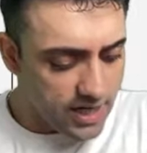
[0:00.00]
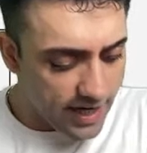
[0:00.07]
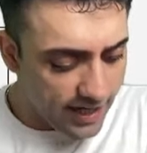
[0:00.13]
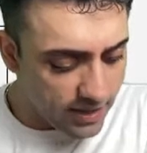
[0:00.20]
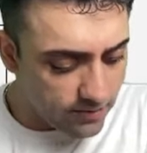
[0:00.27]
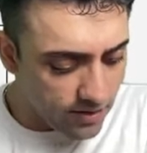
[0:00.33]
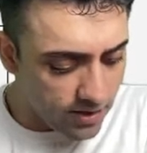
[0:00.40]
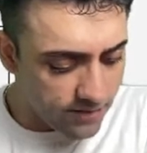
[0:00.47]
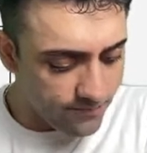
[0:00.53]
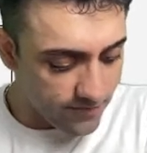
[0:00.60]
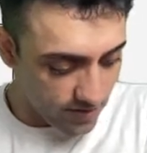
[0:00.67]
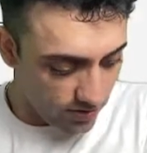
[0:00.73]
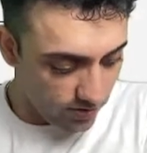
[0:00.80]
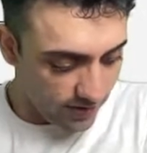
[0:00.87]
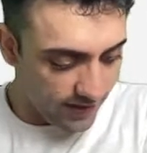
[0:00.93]
Anyone?
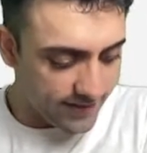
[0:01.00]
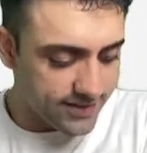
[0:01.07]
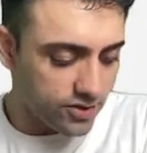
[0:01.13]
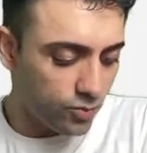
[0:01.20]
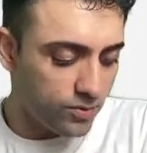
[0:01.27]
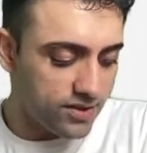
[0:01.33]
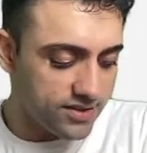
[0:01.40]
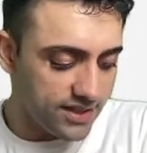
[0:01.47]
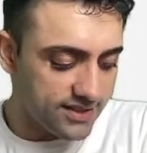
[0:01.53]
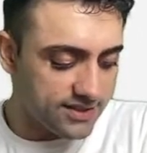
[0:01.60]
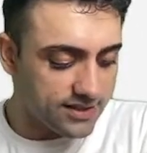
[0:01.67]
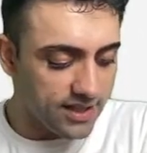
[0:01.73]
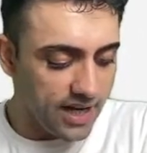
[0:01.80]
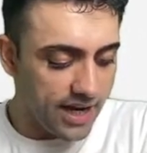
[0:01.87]
Okay, Suman says, Sir,